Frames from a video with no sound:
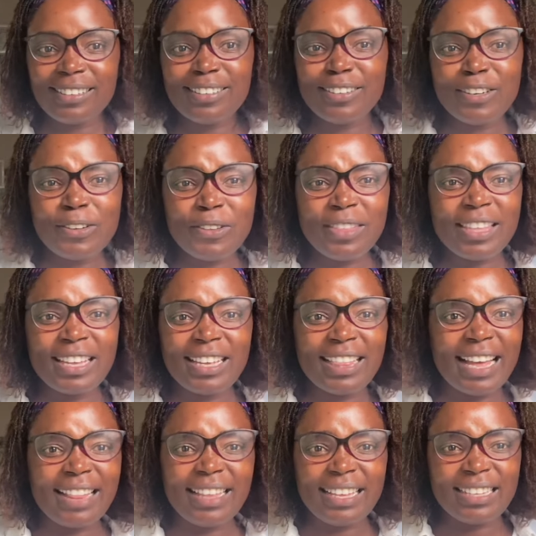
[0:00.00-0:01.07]
Do you think
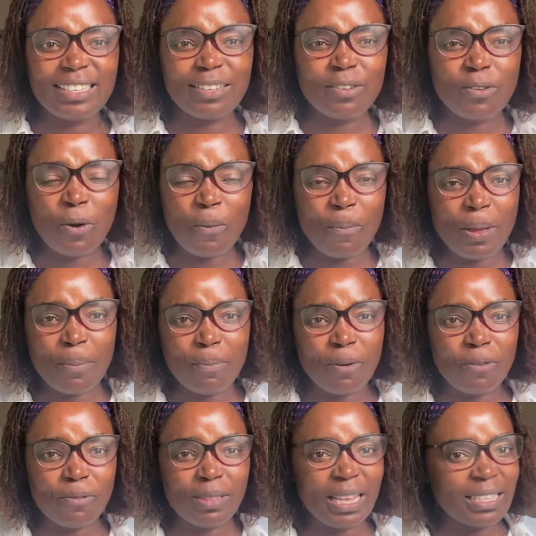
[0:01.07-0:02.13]
that there's a member
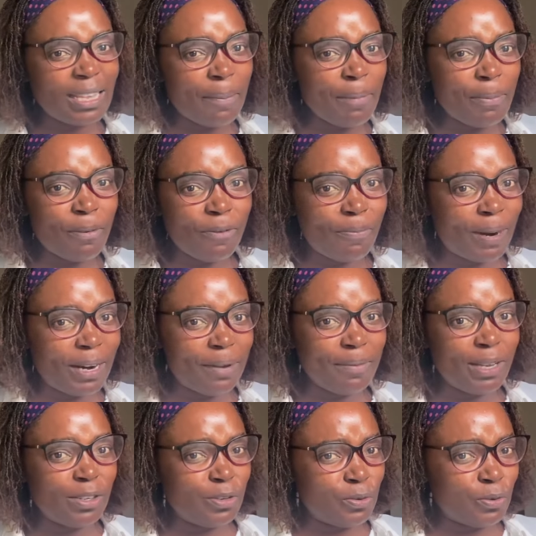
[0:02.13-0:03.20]
of
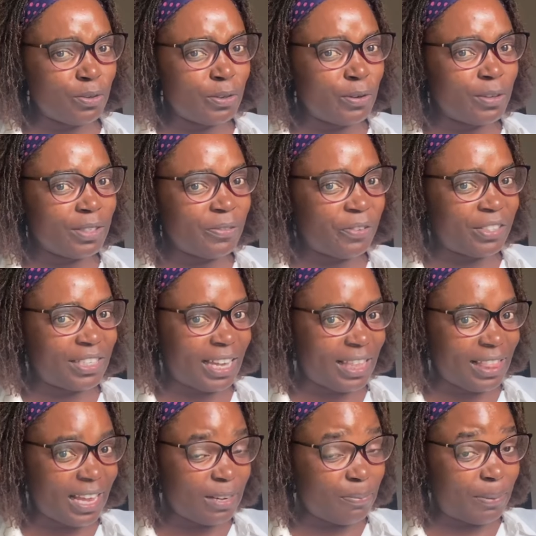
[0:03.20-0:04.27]
parliament who will not feature
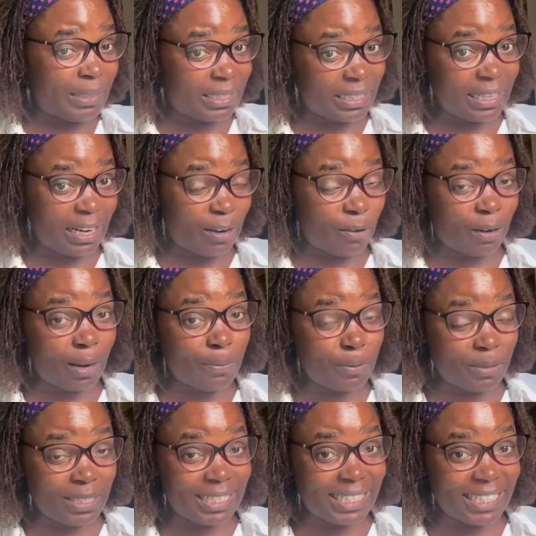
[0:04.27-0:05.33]
in that particular
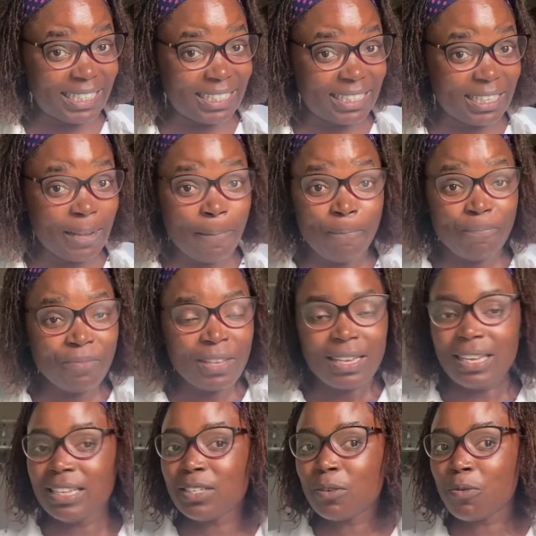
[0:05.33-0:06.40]
corruption list?
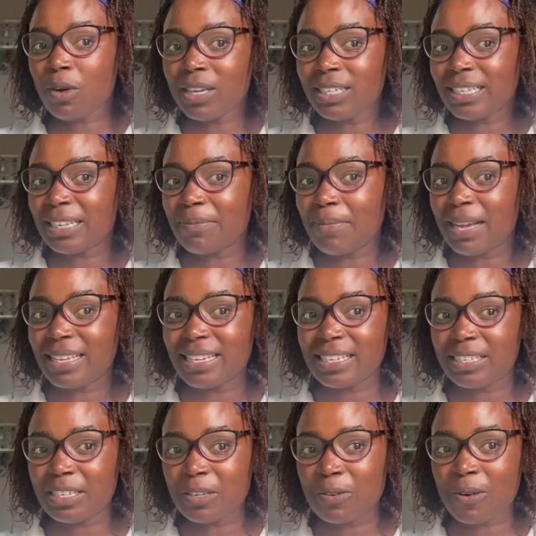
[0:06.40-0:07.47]
Is what Kimani
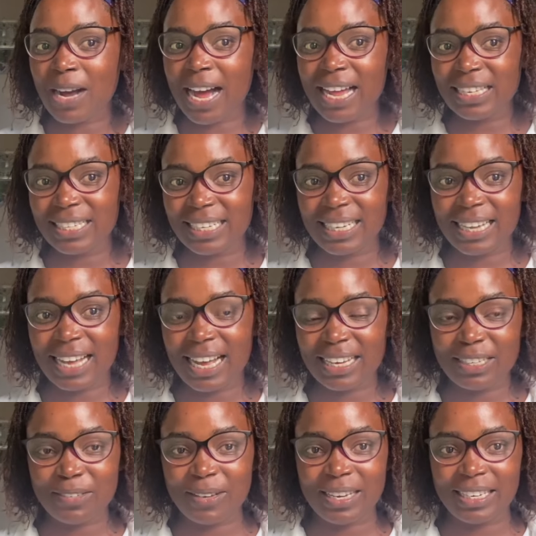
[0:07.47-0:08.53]
Ichungwa asking
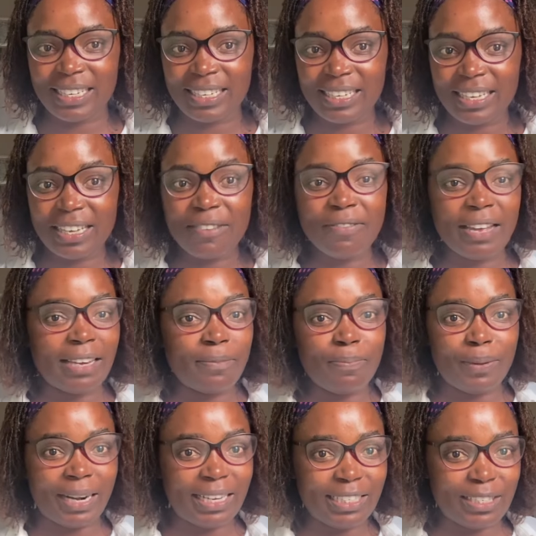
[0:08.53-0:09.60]
actually even
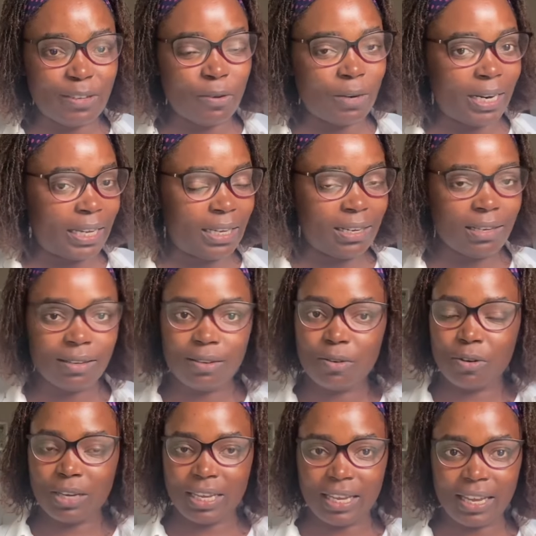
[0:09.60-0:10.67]
practical? Like,
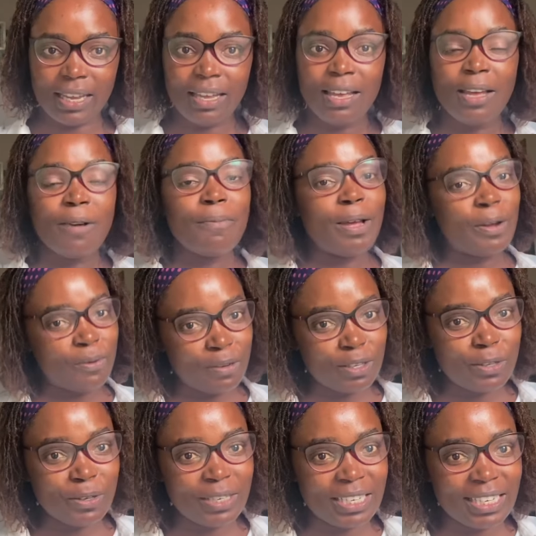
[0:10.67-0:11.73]
okay, my
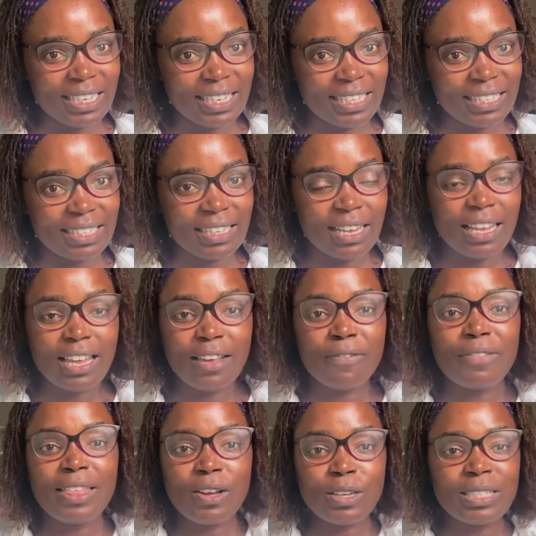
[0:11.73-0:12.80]
question is, if
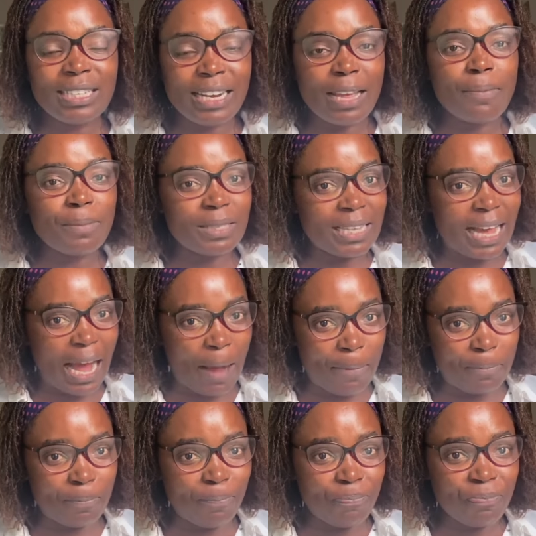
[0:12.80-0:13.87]
those names
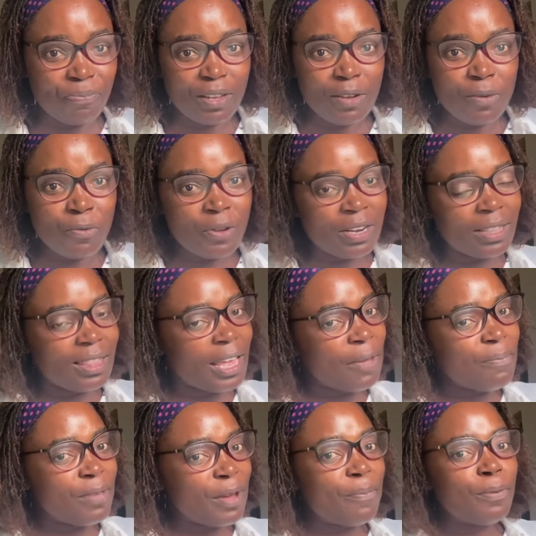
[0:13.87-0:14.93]
come, will they
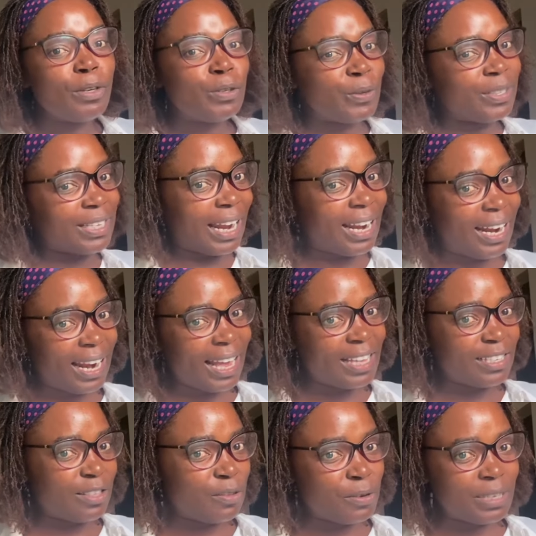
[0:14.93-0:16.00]
be able to
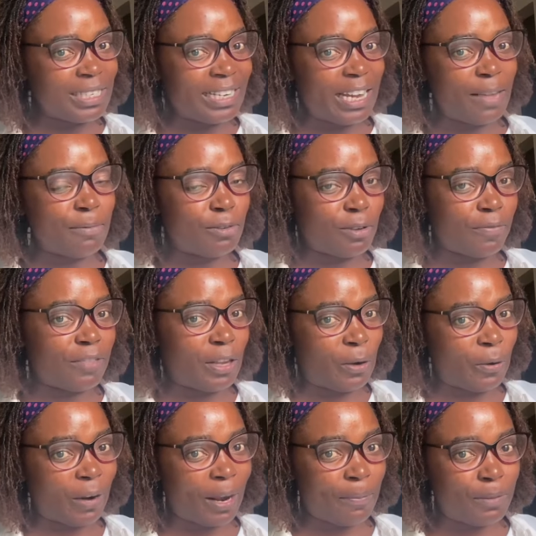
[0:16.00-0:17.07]
internalize those names of the
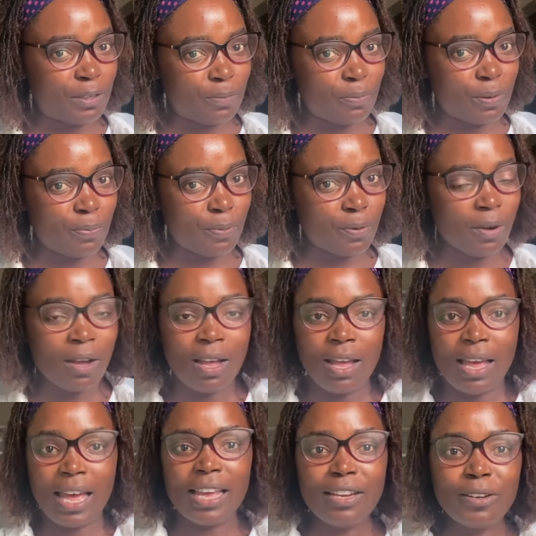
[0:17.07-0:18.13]
corrupt people?
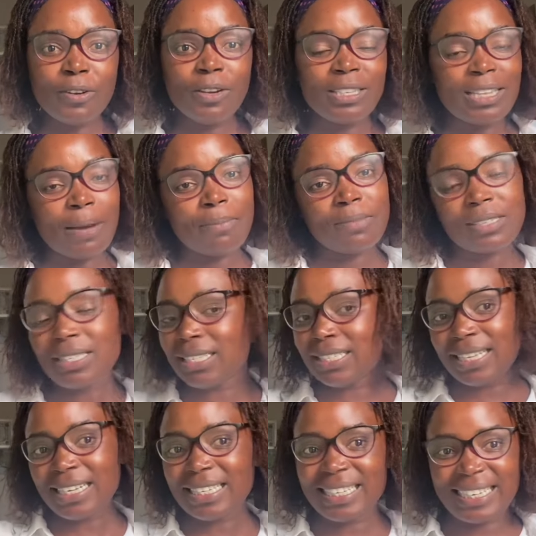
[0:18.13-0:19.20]
And you know, some
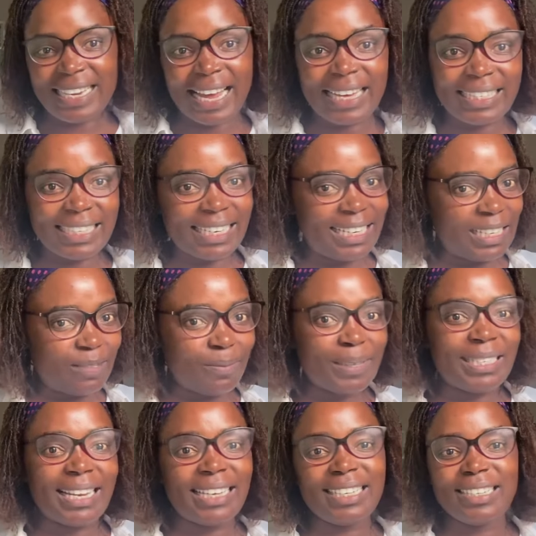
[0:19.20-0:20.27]
citizens reacted,
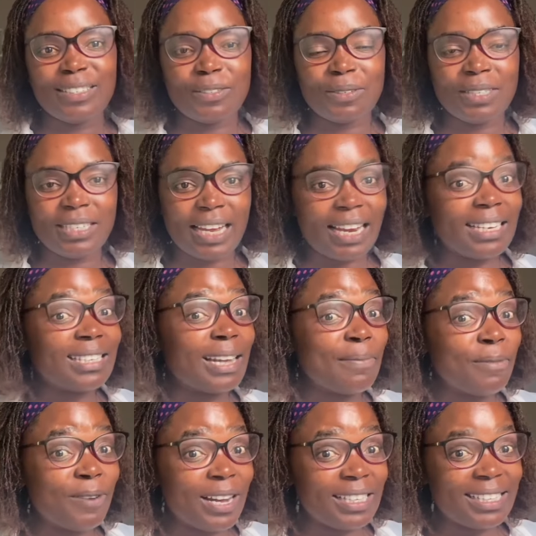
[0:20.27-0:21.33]
especially in Twitter, and
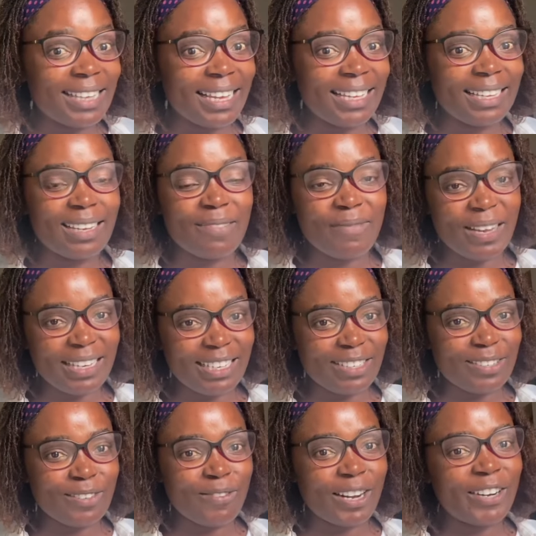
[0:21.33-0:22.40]
some were saying, Kimani
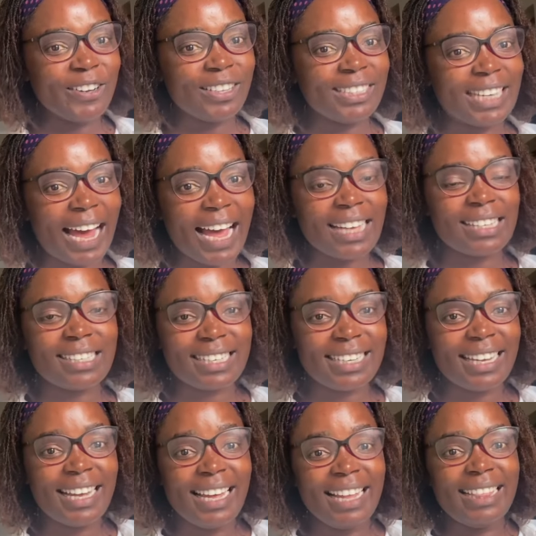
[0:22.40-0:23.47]
Ichungwa, don't ask
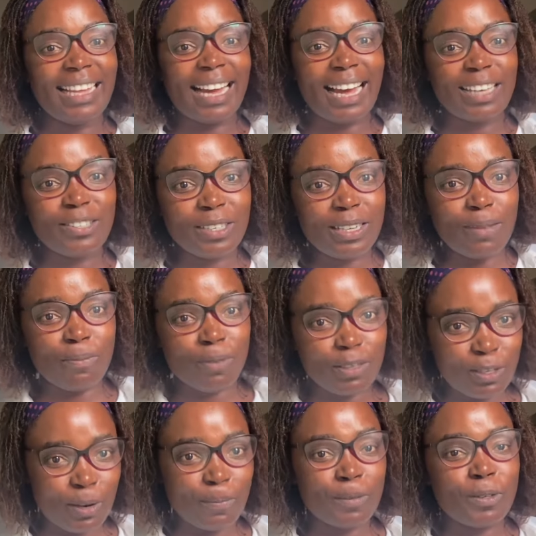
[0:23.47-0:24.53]
the Catholic
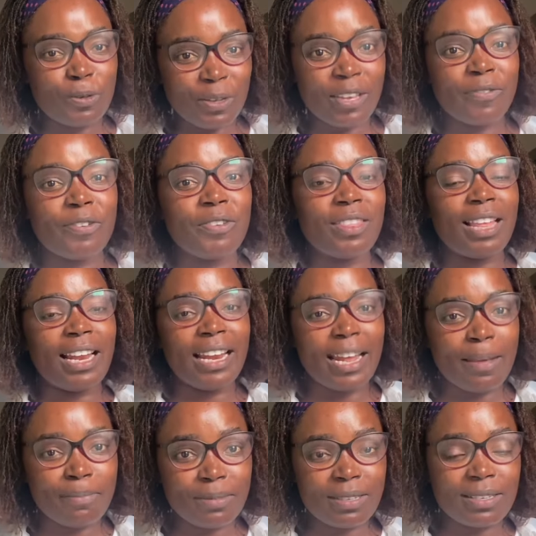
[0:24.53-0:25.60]
bishops to give you the
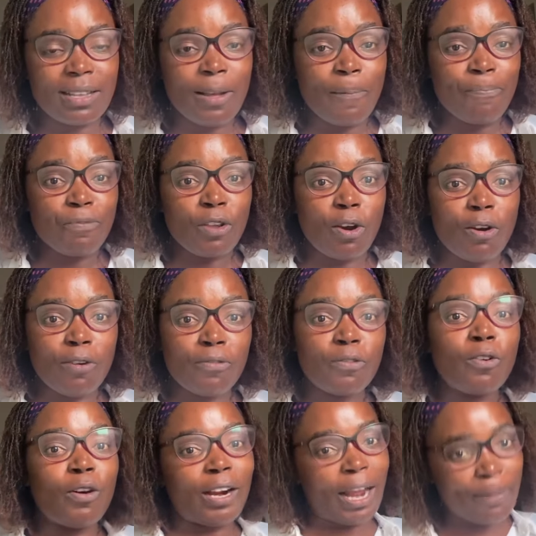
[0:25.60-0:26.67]
names of
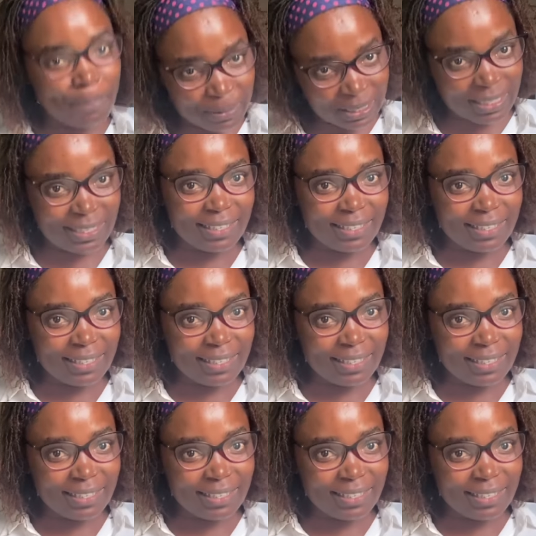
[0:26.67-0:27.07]
corrupt